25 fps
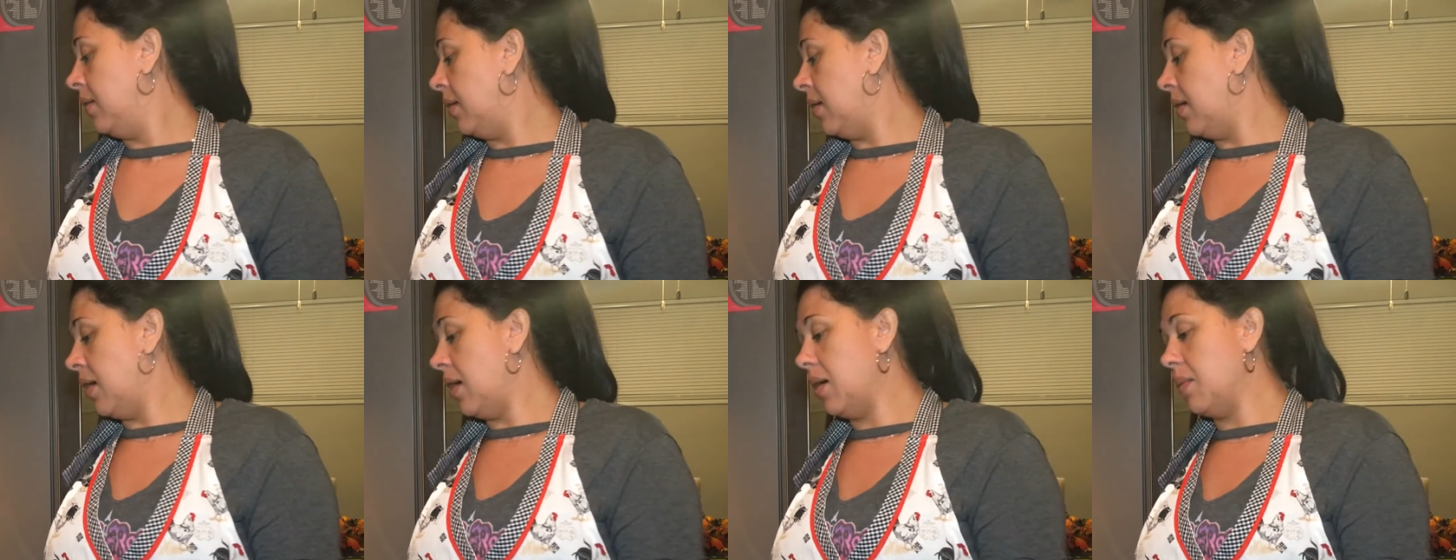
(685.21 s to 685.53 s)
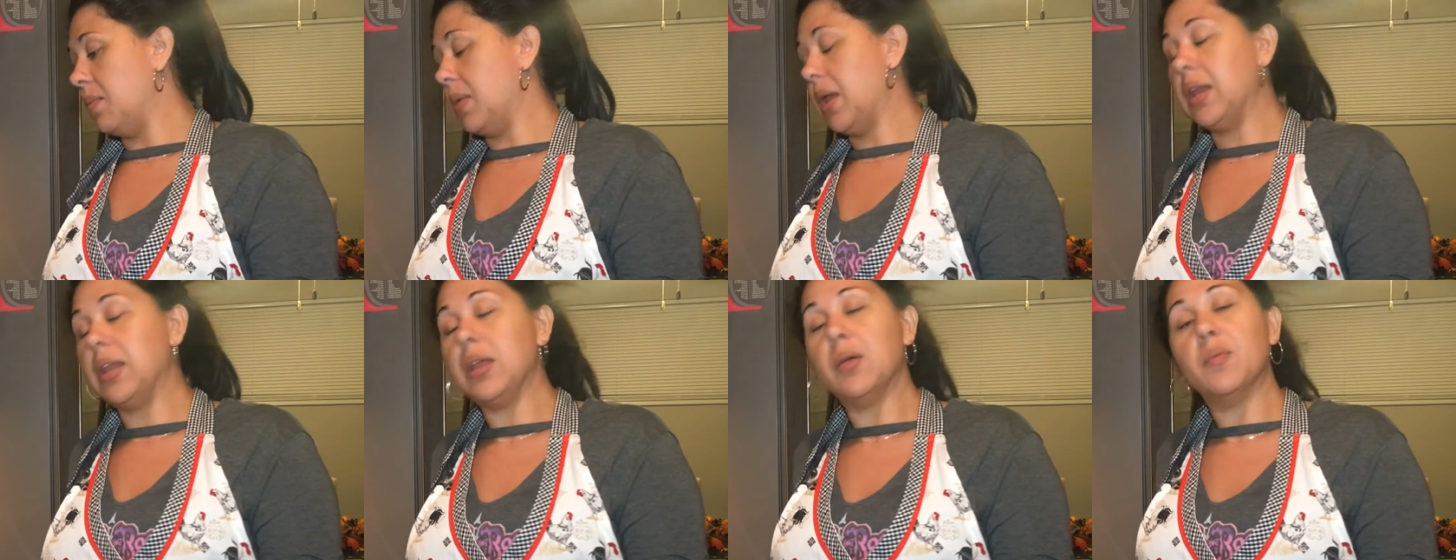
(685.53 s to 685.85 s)

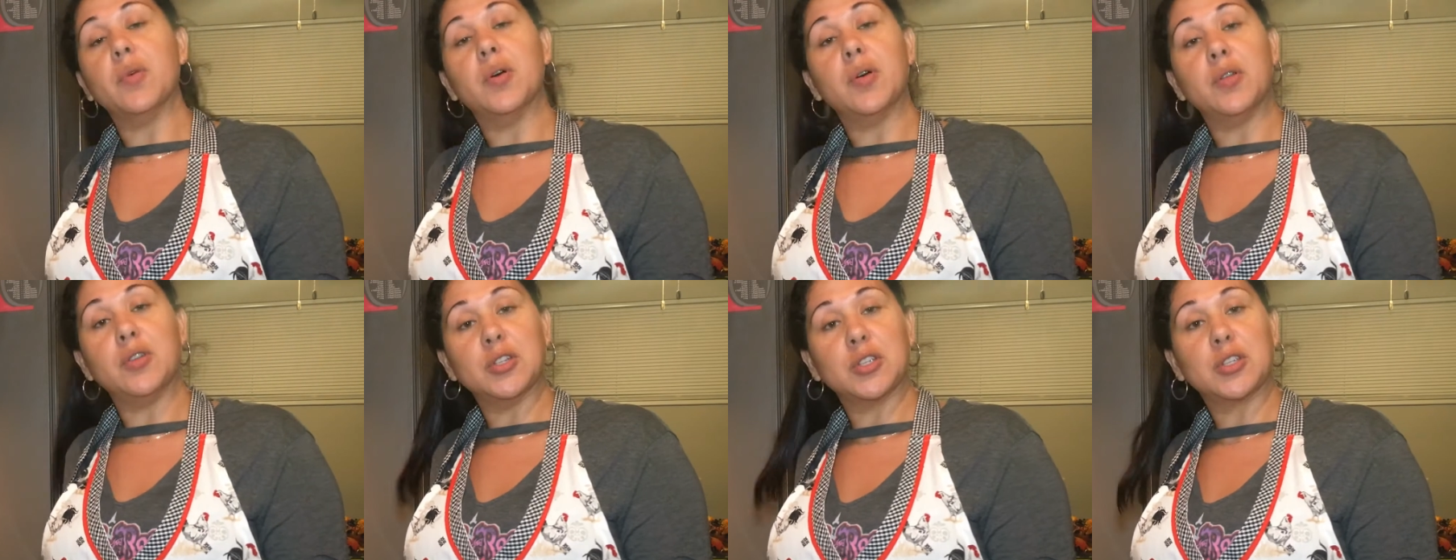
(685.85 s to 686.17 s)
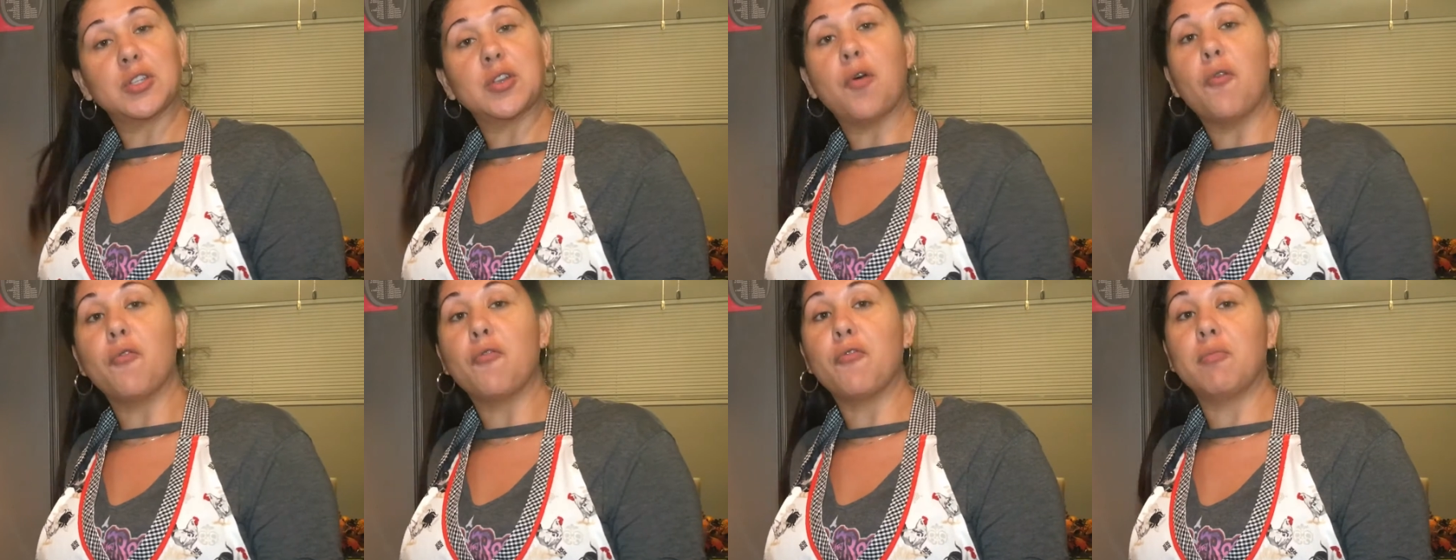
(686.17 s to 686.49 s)
and then we'll
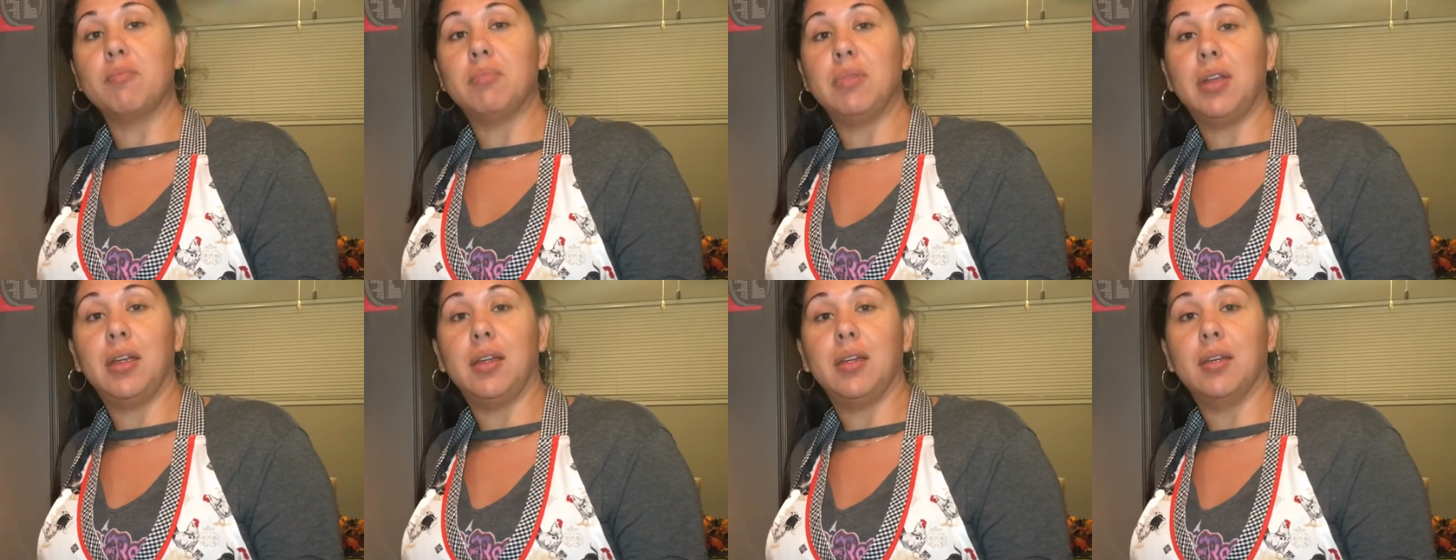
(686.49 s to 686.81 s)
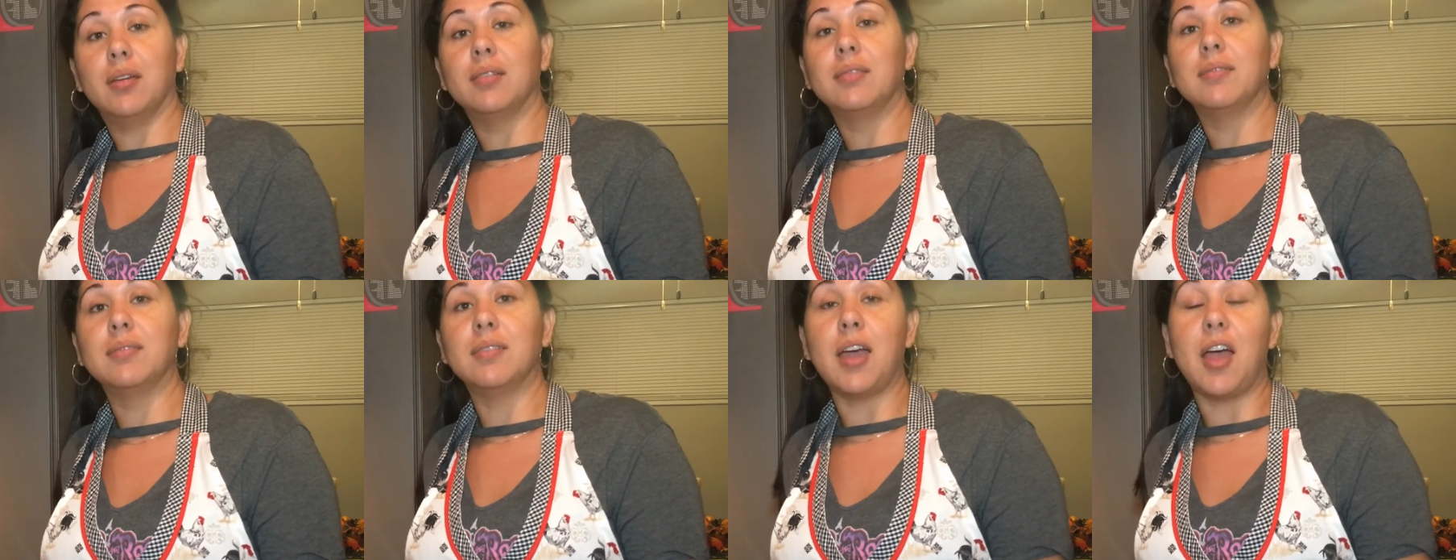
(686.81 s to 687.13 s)
just go from
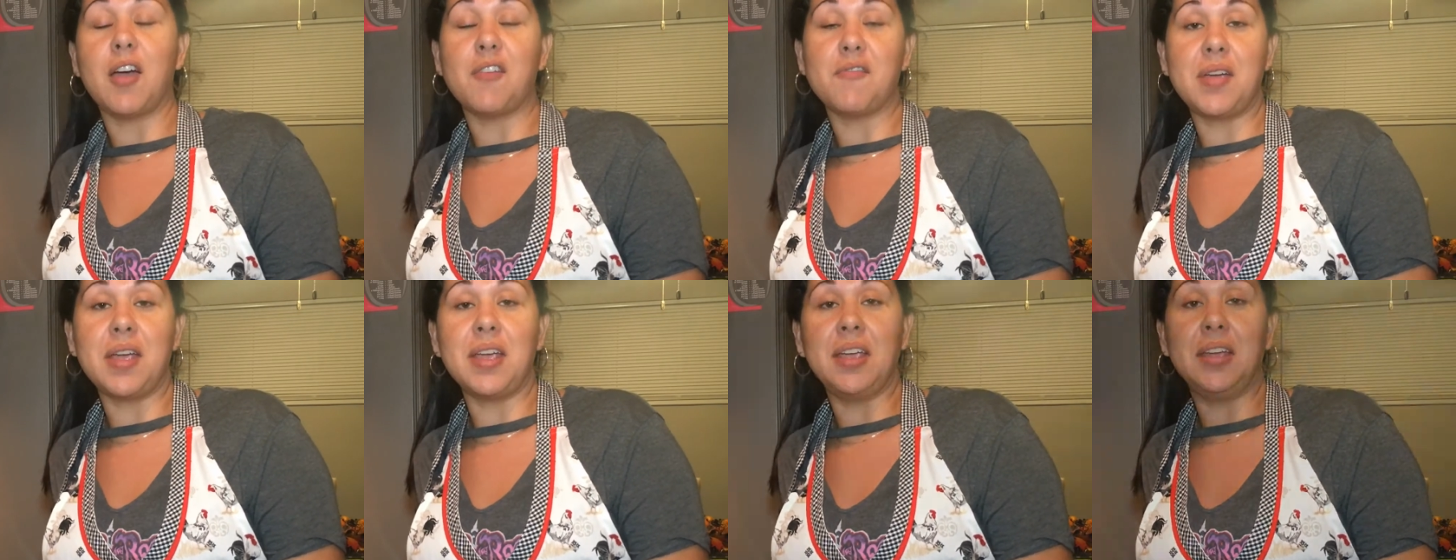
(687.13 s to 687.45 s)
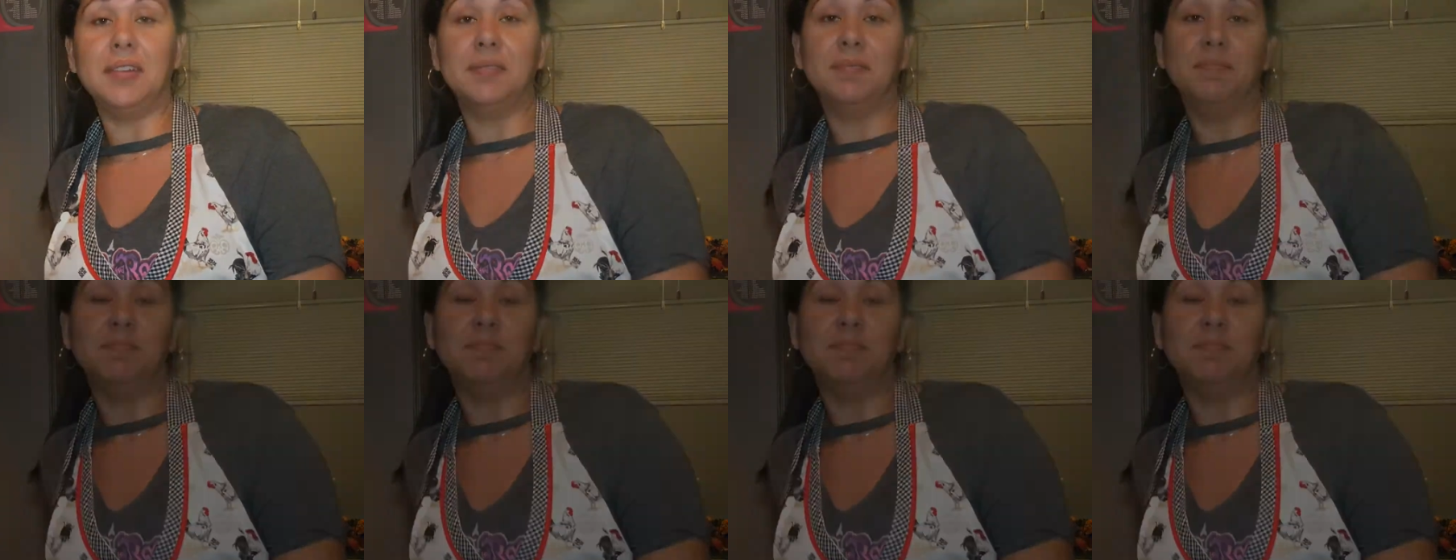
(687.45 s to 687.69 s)
there. All right.